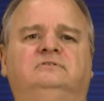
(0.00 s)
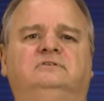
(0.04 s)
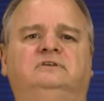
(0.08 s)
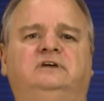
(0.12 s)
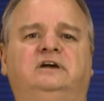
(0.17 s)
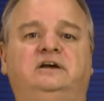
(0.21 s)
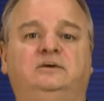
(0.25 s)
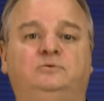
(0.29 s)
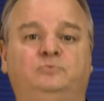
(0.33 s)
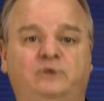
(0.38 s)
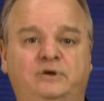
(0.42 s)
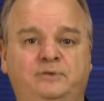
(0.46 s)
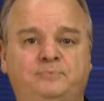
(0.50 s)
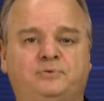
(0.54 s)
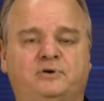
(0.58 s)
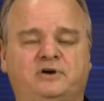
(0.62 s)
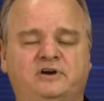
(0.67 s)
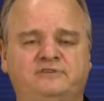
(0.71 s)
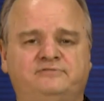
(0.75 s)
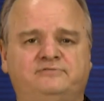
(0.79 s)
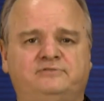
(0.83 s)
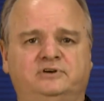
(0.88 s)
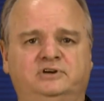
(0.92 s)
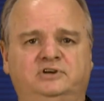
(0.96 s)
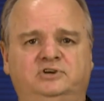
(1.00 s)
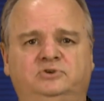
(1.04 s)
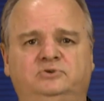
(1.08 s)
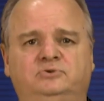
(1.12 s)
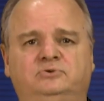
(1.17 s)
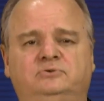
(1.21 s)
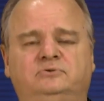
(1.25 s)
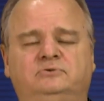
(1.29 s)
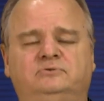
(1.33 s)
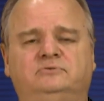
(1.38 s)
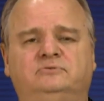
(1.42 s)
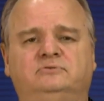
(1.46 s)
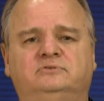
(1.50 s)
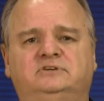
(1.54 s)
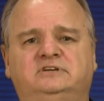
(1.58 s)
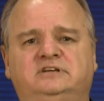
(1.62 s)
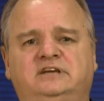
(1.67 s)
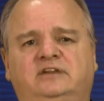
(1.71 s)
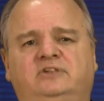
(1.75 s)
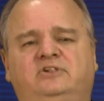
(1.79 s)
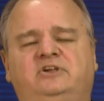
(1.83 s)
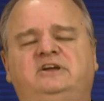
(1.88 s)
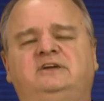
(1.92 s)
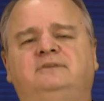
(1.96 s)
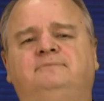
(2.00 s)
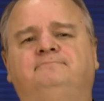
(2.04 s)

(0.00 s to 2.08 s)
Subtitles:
and we pray for you daily.